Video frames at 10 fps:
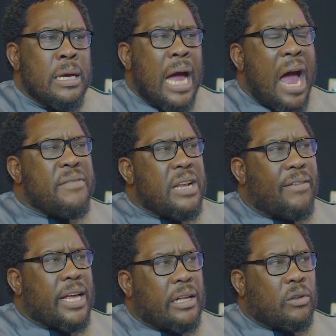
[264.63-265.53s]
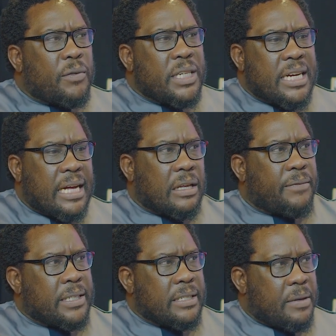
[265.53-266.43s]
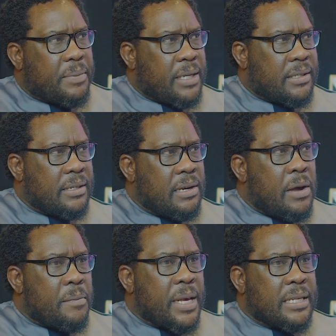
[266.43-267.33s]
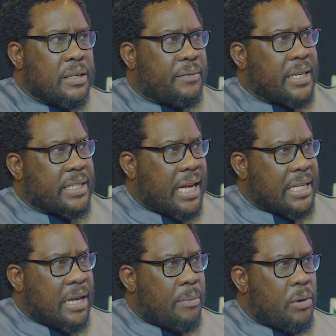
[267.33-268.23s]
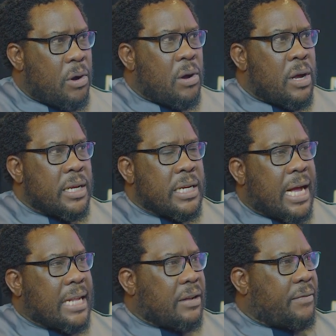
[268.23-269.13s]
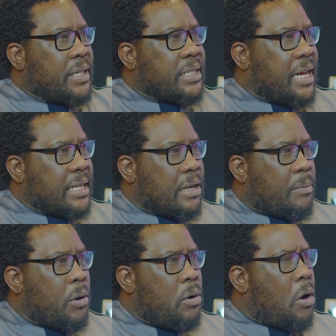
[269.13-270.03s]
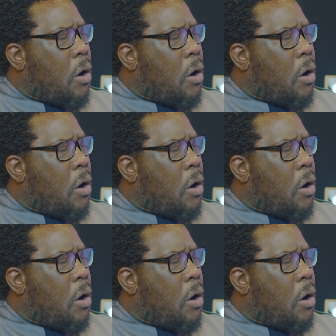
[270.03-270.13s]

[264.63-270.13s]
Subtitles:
I've never heard of Inkatha fighting the PAC fighting Azapo, Inkatha fighting Azapo.